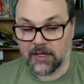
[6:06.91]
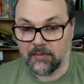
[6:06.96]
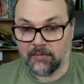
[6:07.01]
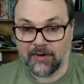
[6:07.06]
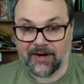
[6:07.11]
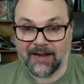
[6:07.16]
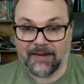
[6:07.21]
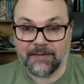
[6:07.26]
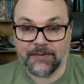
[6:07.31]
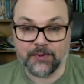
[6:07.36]

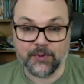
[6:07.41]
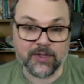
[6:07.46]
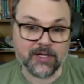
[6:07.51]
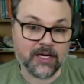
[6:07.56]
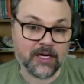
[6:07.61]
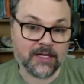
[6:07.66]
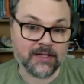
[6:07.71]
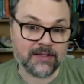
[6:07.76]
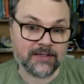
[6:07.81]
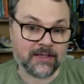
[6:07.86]
Perhaps we
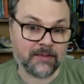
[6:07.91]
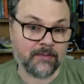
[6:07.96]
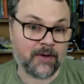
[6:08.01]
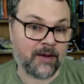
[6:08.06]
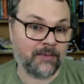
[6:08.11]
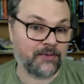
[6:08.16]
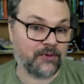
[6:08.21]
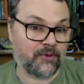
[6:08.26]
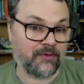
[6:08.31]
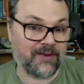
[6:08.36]
got some
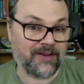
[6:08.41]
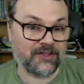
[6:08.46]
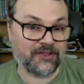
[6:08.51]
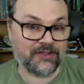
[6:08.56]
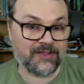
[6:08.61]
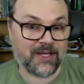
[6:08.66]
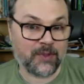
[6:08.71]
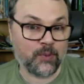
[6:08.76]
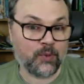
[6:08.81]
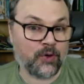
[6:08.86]
observations
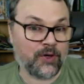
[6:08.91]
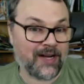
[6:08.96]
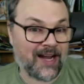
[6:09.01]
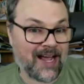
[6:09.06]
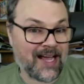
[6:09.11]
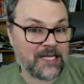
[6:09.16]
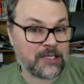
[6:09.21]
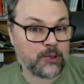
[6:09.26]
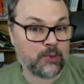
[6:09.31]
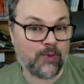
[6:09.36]
that weren't
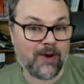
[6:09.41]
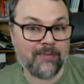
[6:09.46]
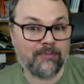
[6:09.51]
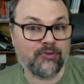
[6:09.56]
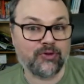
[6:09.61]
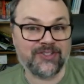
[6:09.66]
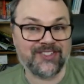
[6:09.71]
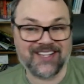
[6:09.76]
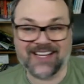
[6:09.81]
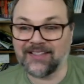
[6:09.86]
as
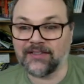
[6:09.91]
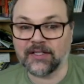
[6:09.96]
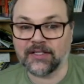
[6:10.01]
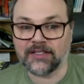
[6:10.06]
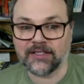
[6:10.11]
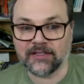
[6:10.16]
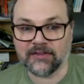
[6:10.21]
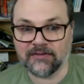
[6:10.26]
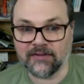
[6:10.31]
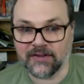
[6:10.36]

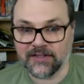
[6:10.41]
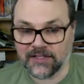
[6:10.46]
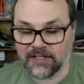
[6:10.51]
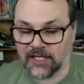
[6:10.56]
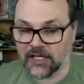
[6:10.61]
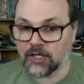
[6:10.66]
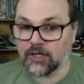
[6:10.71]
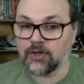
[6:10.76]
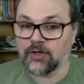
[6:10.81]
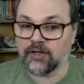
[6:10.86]
representative as they
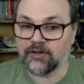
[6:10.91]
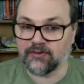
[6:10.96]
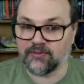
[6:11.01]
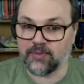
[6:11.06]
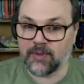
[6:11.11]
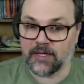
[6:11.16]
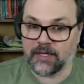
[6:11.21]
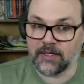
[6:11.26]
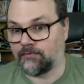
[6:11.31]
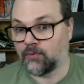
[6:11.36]
could have
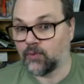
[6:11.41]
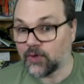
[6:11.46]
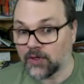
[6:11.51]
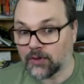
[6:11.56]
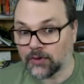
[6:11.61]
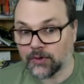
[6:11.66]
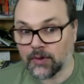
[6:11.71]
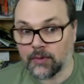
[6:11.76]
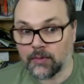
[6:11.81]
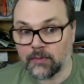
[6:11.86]
been. We
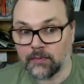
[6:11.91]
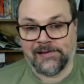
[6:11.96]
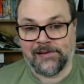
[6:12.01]
don't know.